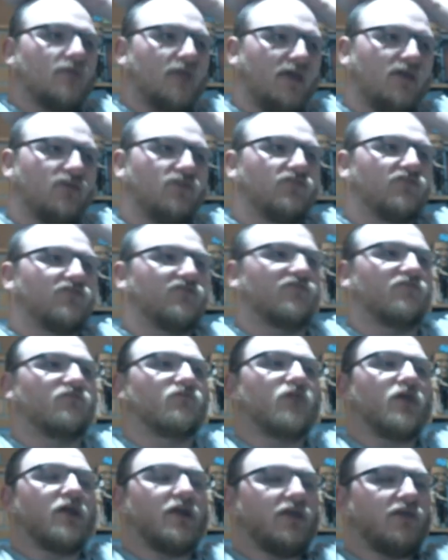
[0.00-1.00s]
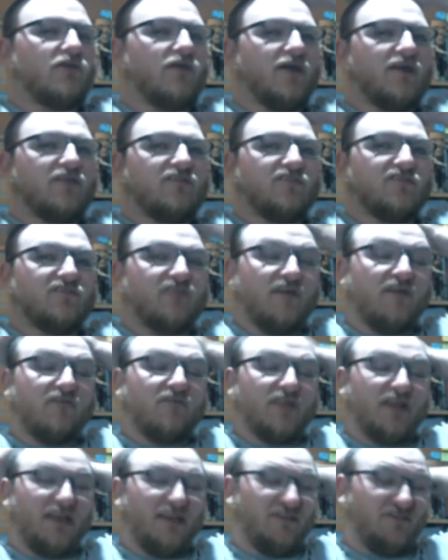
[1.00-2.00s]
They could do some really crazy stuff,
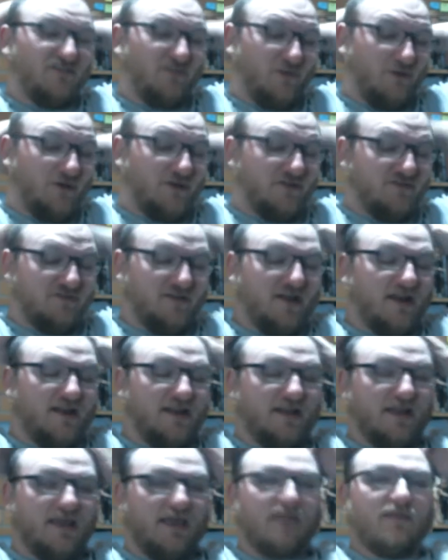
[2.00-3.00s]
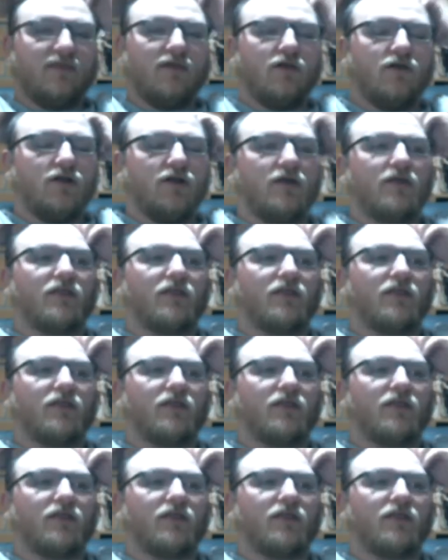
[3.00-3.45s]
and they're sort of starting to get there, and I